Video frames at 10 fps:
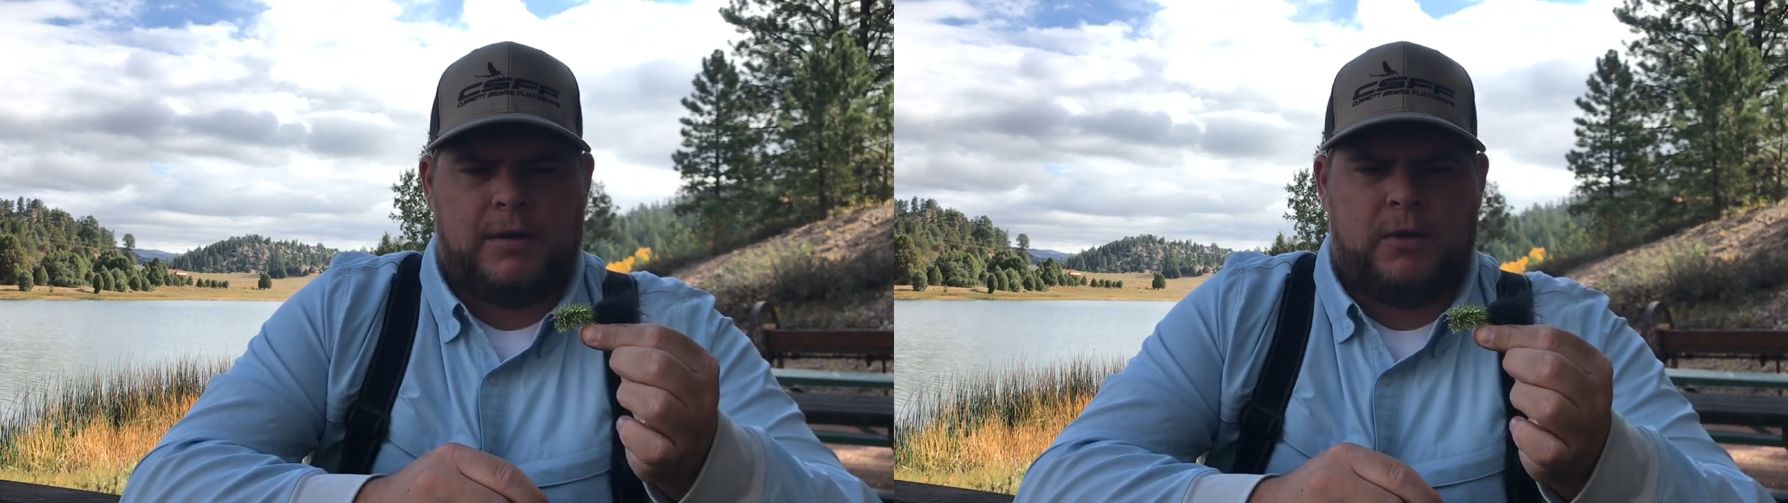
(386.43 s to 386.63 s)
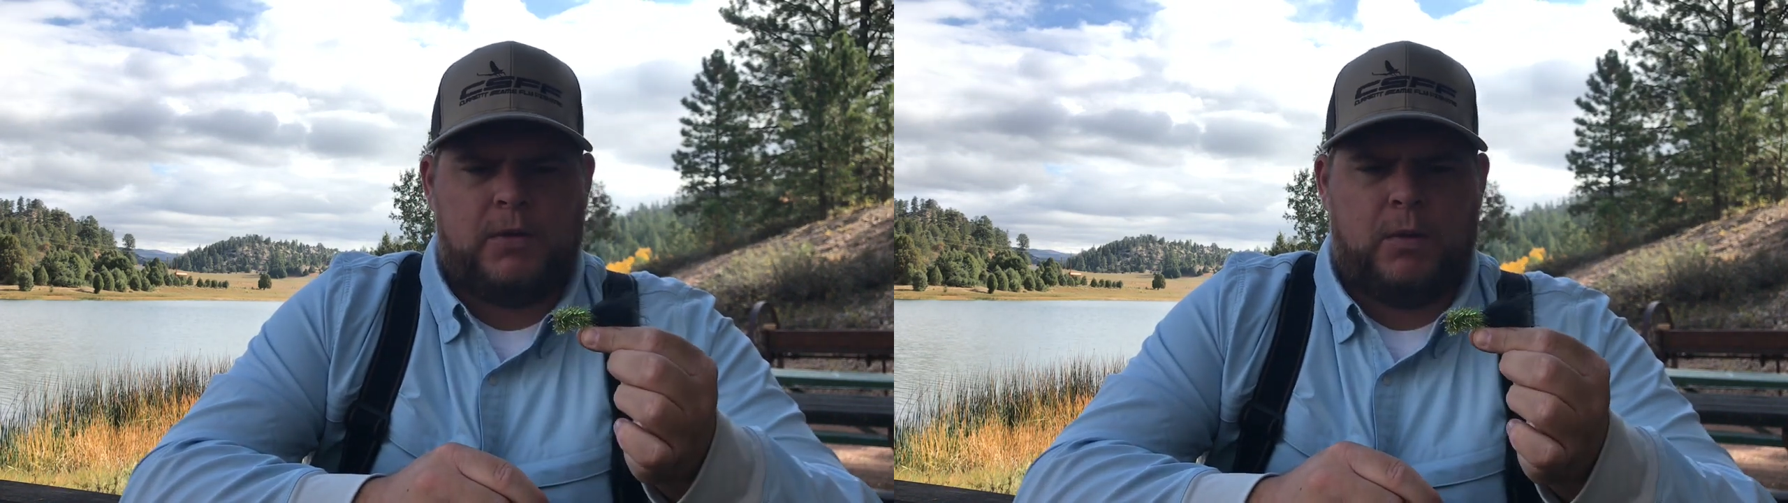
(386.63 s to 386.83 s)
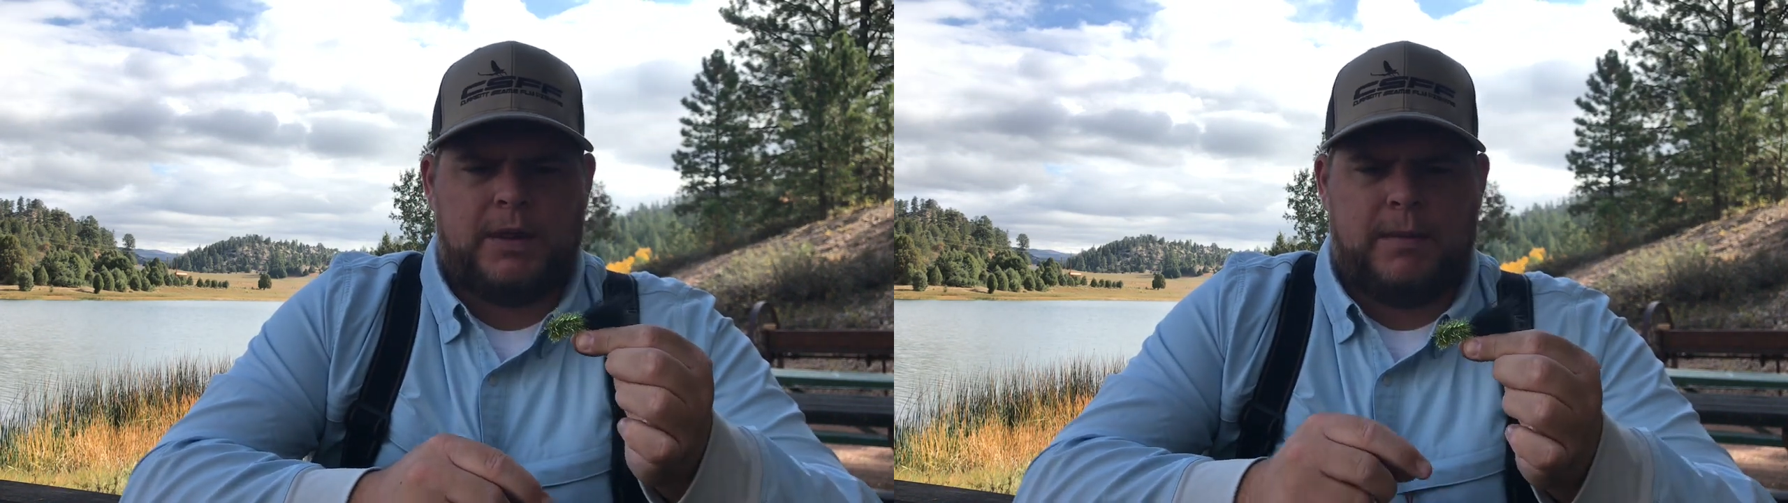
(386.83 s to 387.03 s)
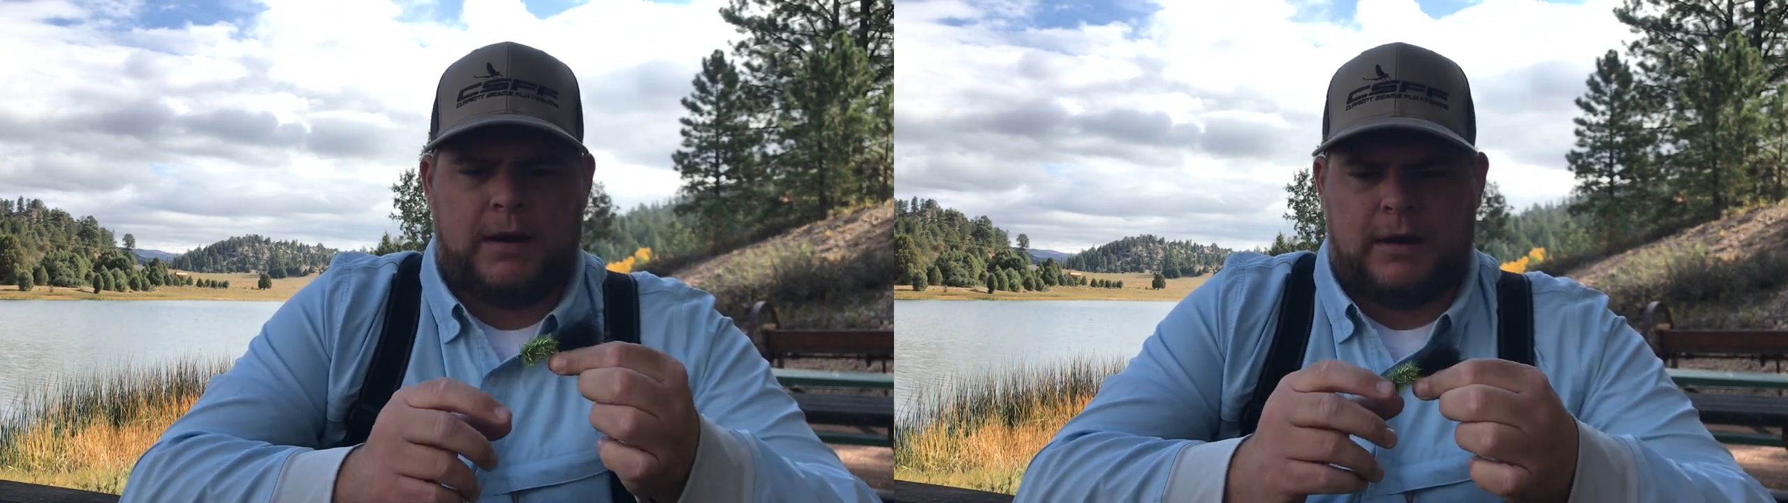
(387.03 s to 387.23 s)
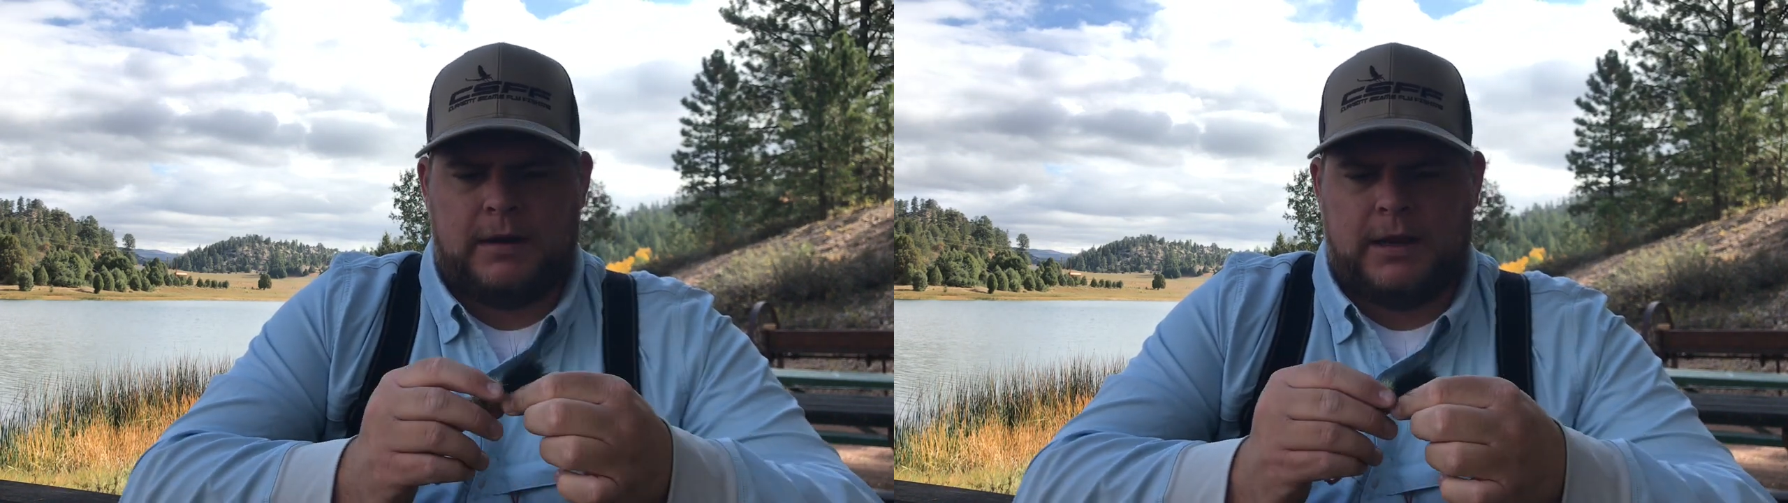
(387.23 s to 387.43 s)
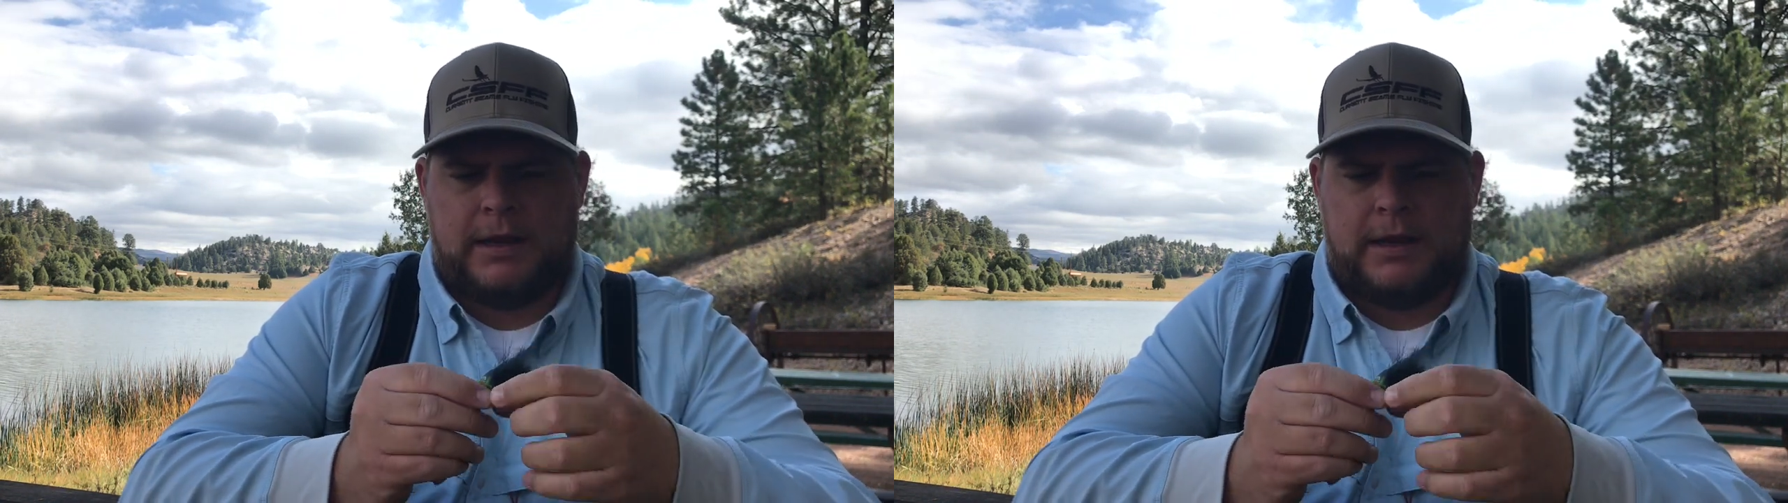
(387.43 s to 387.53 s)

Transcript: gonna go with the woolly bugger,